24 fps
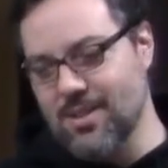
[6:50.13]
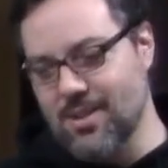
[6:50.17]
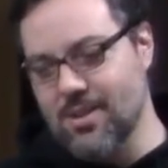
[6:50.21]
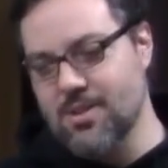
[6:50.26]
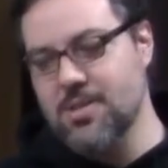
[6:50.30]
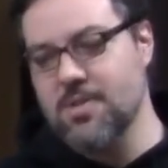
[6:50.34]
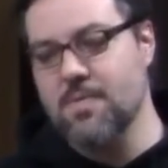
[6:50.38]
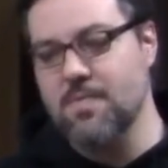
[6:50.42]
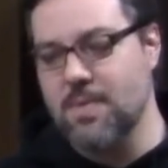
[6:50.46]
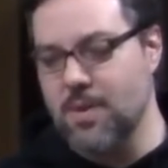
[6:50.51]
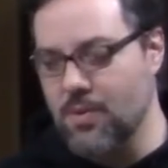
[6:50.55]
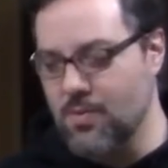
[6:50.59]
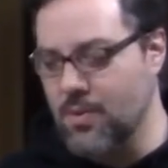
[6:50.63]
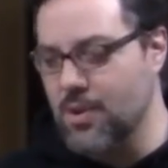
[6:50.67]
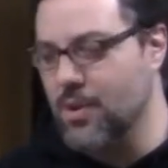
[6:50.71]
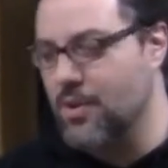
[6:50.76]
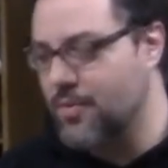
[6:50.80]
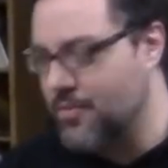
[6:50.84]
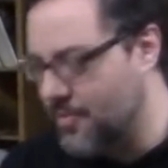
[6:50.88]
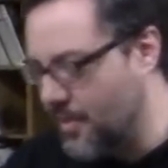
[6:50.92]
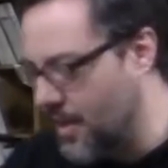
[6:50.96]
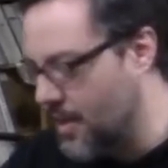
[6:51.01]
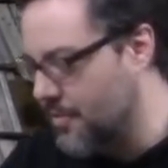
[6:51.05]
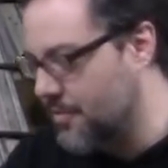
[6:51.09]
Those have been real
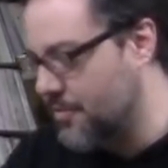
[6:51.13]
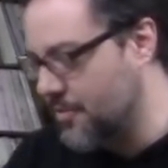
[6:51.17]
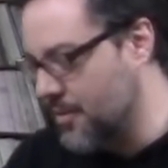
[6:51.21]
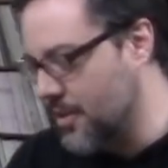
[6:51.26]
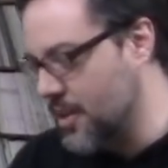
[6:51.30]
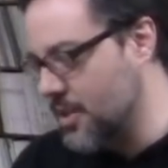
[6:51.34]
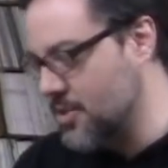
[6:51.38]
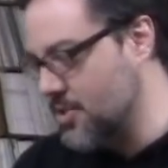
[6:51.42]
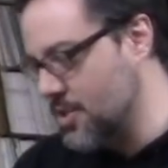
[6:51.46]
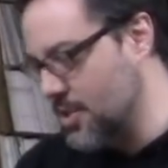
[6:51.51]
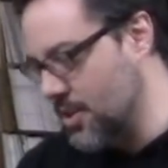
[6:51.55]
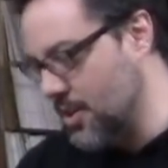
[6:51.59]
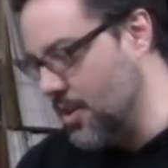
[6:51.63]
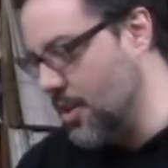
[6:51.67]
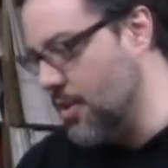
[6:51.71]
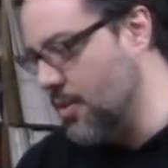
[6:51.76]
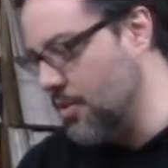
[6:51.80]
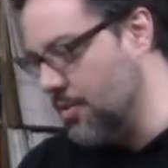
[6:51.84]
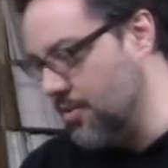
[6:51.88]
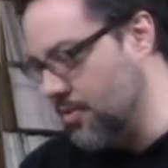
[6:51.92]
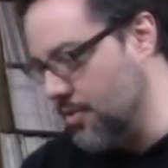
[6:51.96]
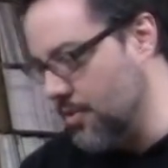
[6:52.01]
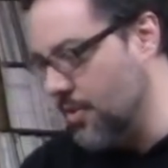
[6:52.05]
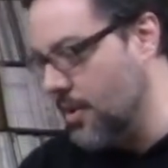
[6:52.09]
fun for us to go
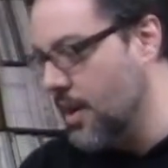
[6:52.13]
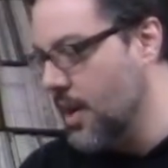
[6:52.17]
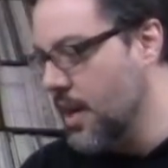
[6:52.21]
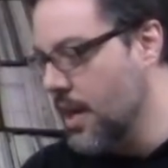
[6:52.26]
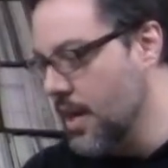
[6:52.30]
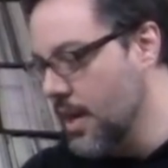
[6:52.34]
through.